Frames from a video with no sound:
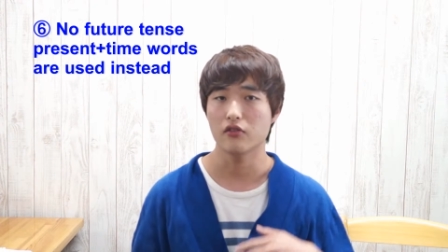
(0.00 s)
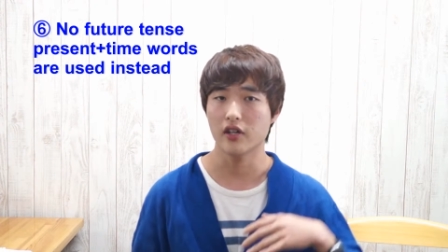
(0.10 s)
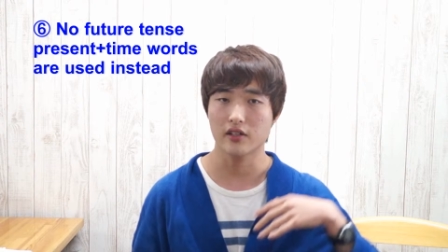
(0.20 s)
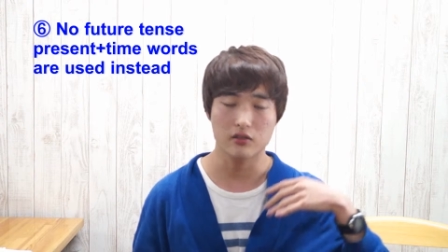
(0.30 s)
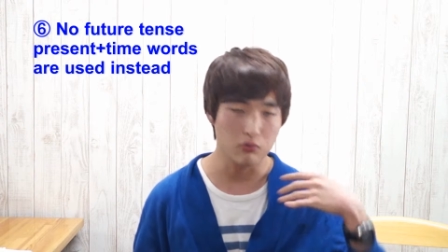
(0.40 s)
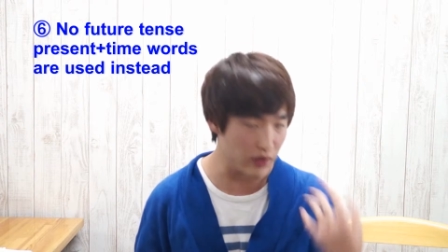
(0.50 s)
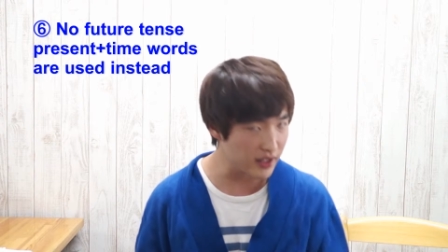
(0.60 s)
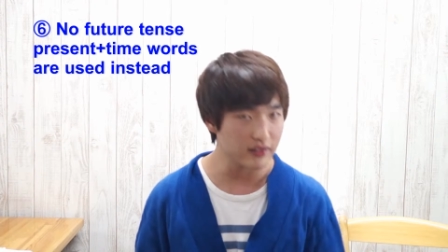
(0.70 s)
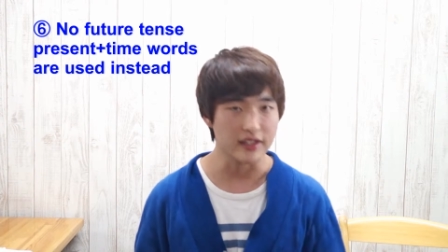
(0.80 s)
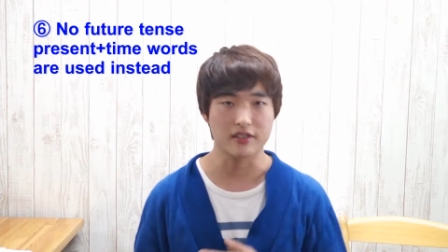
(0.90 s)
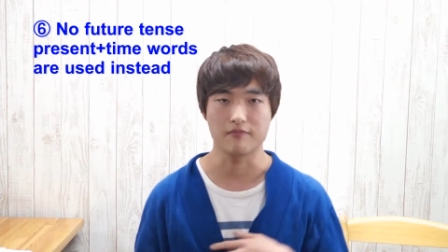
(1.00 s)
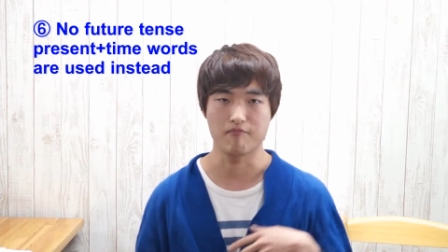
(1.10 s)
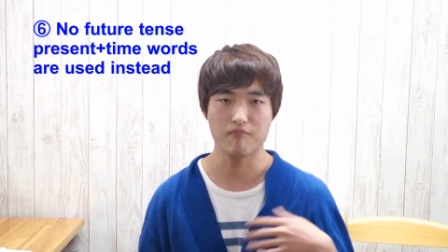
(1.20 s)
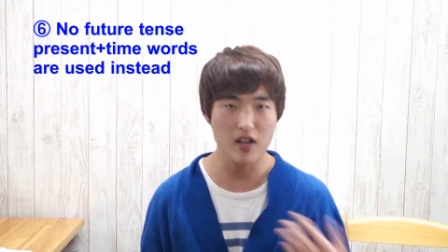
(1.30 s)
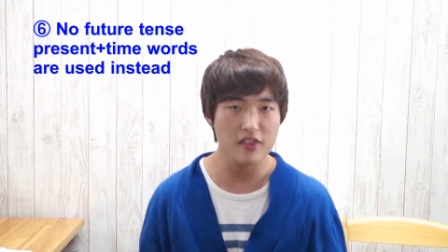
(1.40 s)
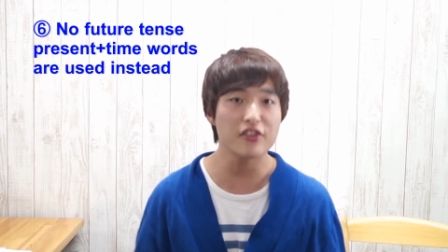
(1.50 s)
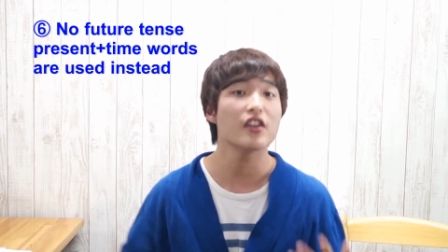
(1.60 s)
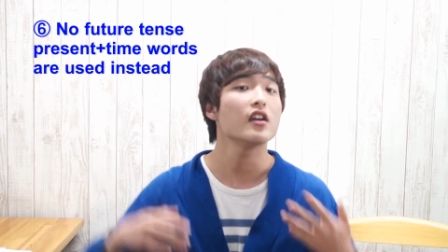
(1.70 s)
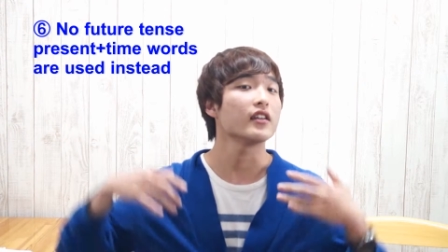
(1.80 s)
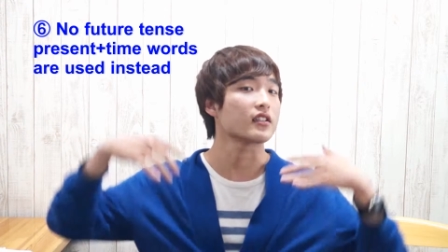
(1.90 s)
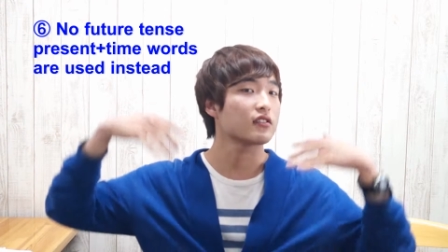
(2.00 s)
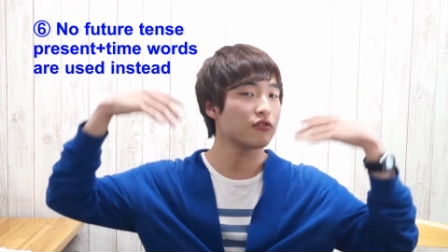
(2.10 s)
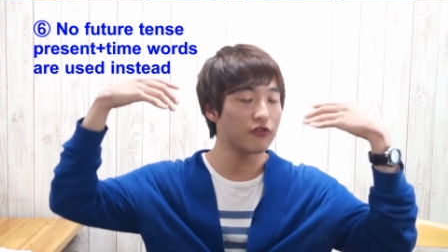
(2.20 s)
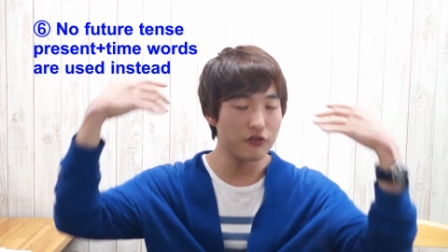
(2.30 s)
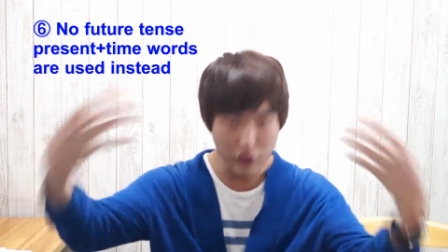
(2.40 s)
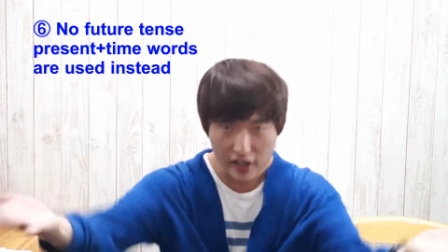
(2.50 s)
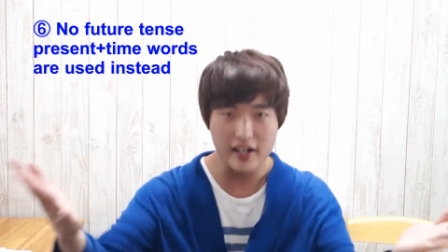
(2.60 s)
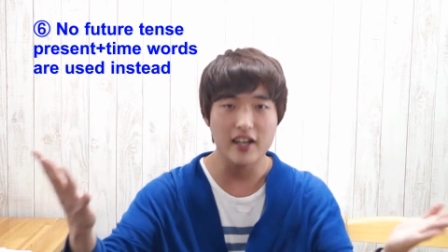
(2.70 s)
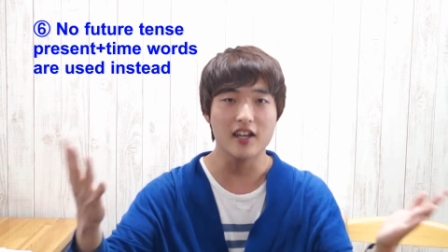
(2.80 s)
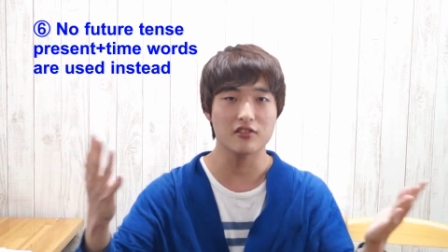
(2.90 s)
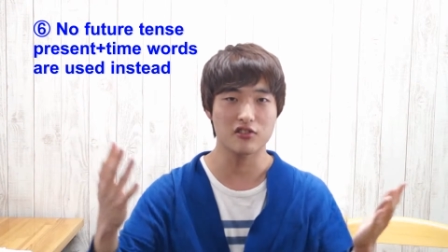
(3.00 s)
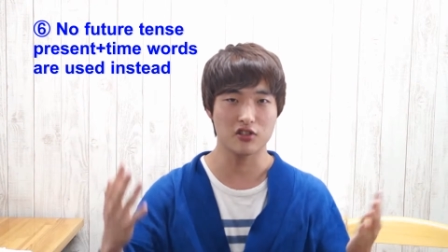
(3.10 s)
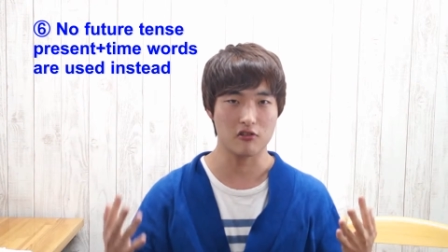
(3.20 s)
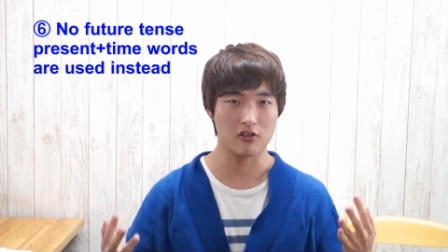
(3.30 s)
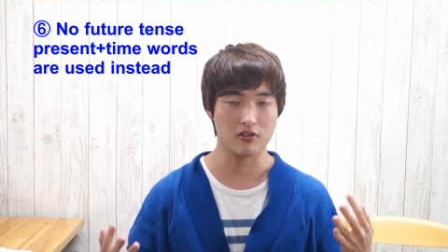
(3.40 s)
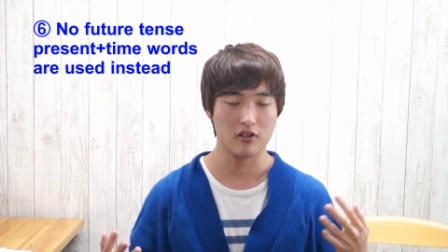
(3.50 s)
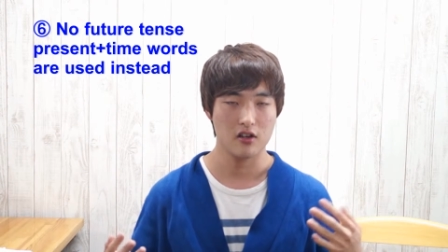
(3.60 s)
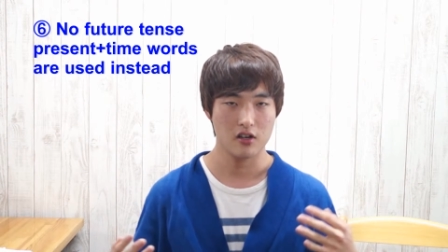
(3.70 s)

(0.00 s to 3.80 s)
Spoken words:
next week, next month, next Friday, and so on.